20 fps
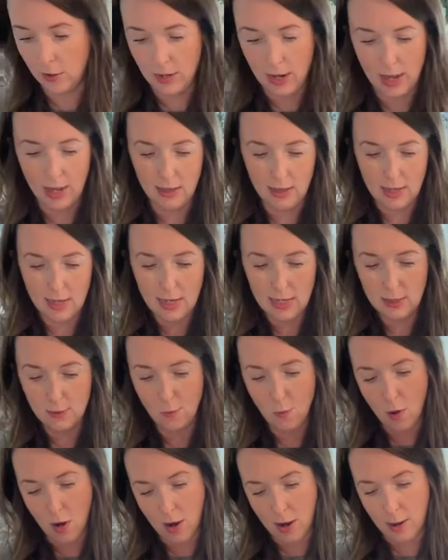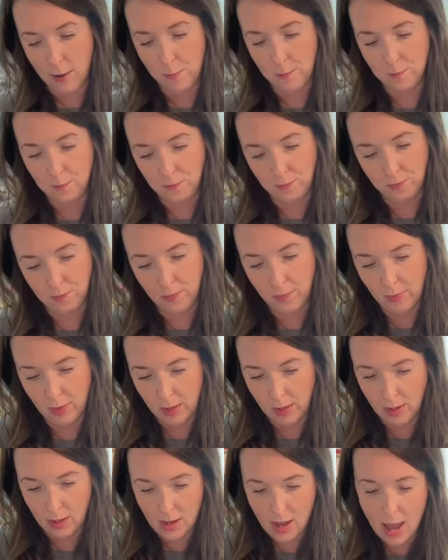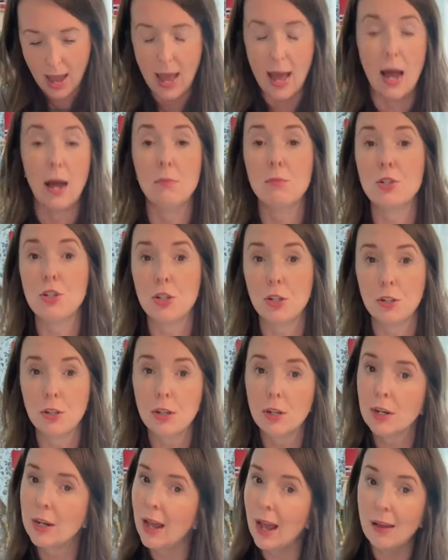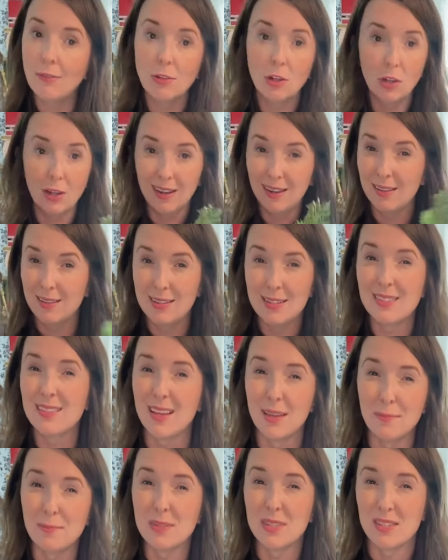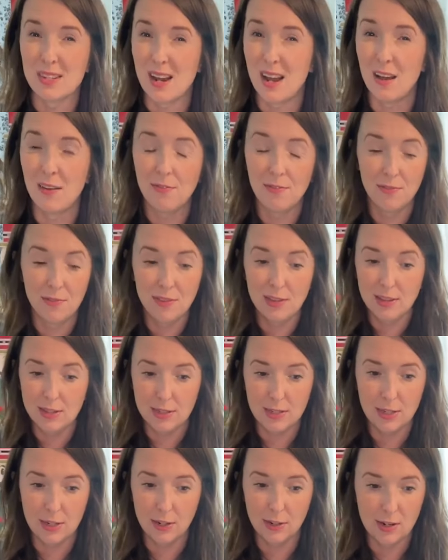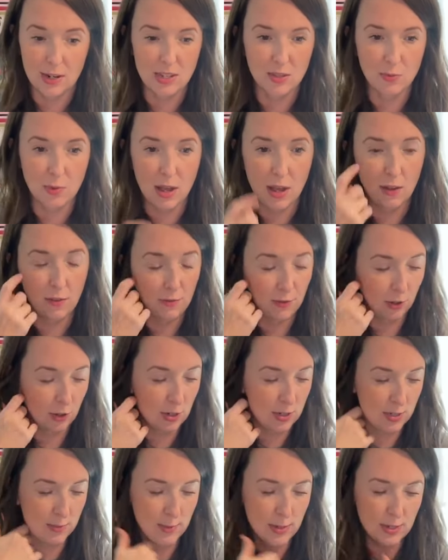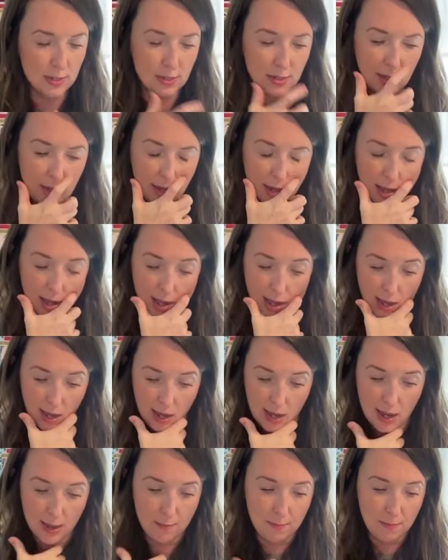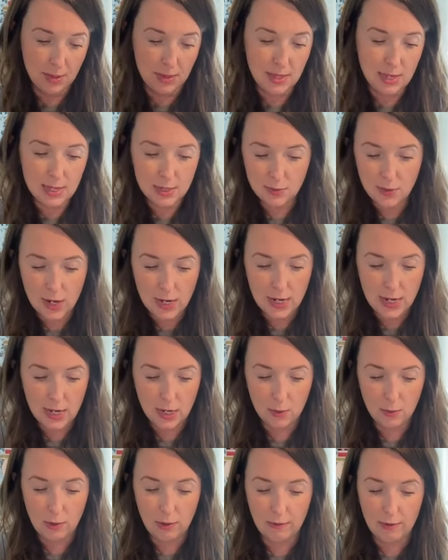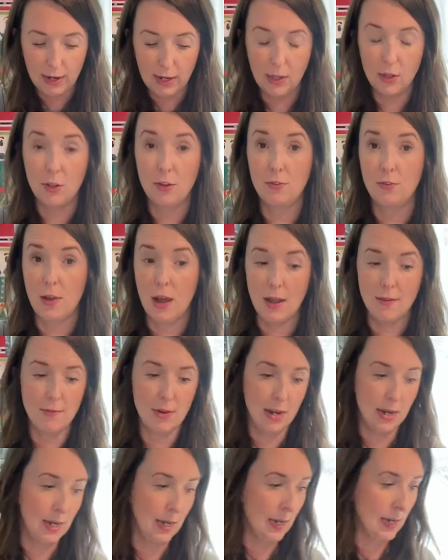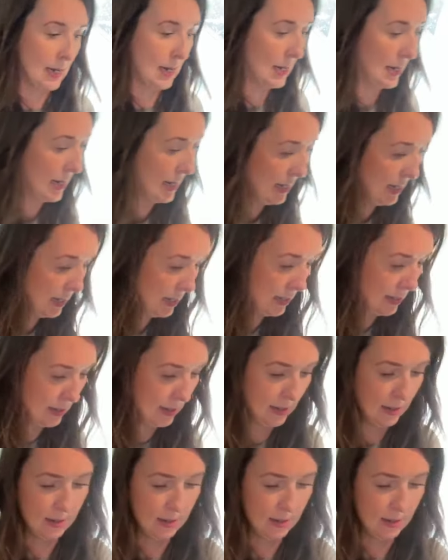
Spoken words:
Okay, these were, I'm sure they're going to have a lot of the same stuff this year as well for Christmas. But these right here were regular $5.99.